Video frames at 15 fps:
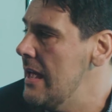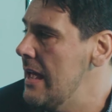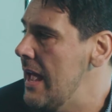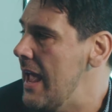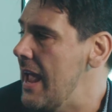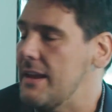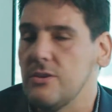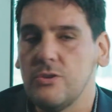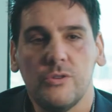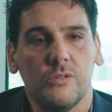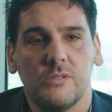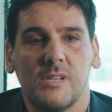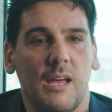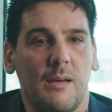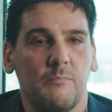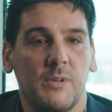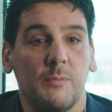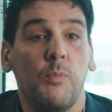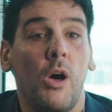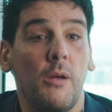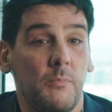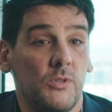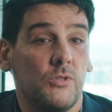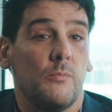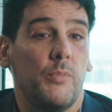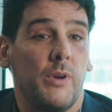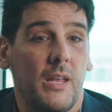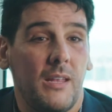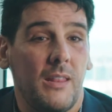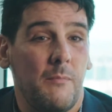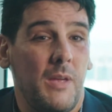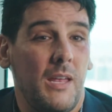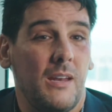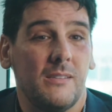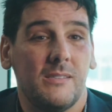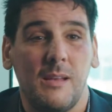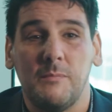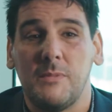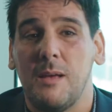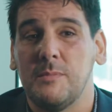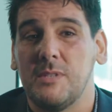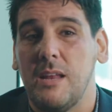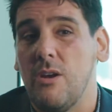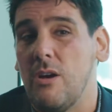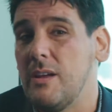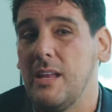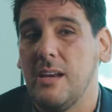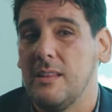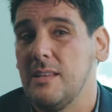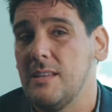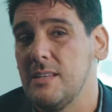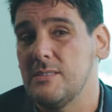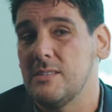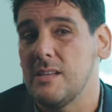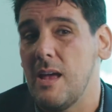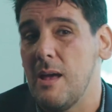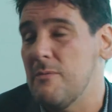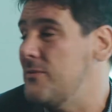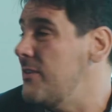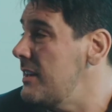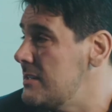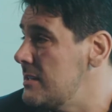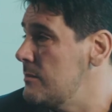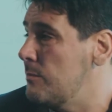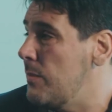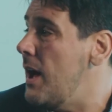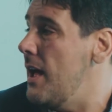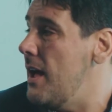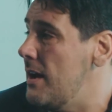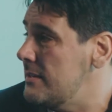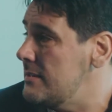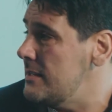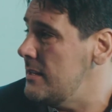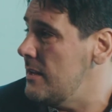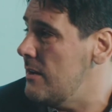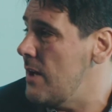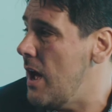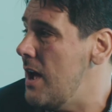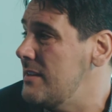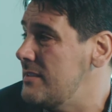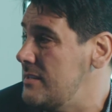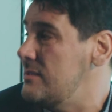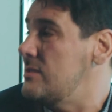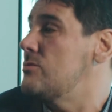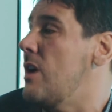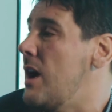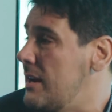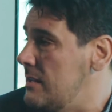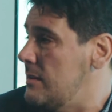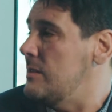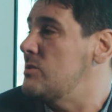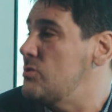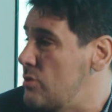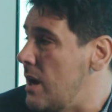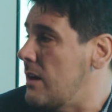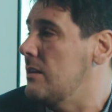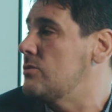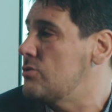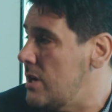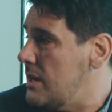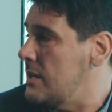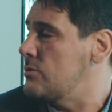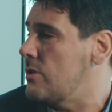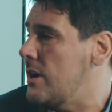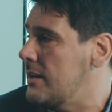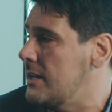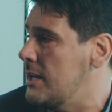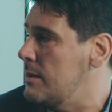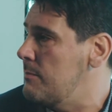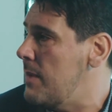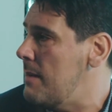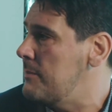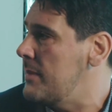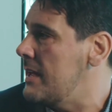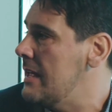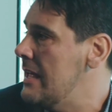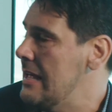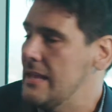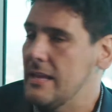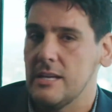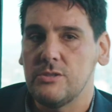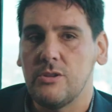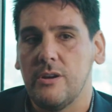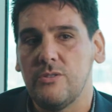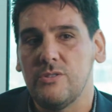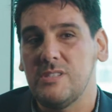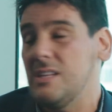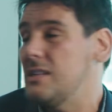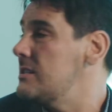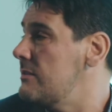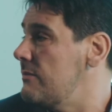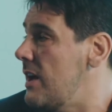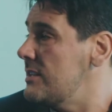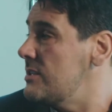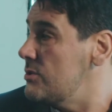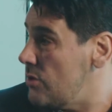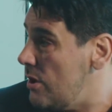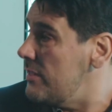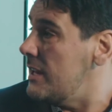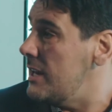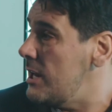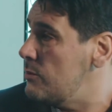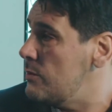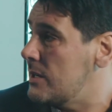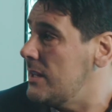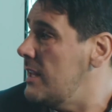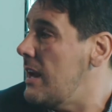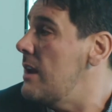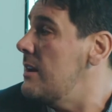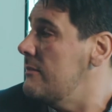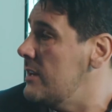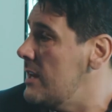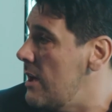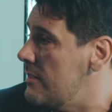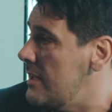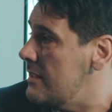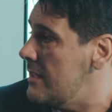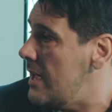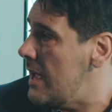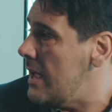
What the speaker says: end user departments are bringing them in, and sometimes they're not getting these vetted by IT. IT is trying to keep up. They're starting to see these devices on their network and they don't even know they're there.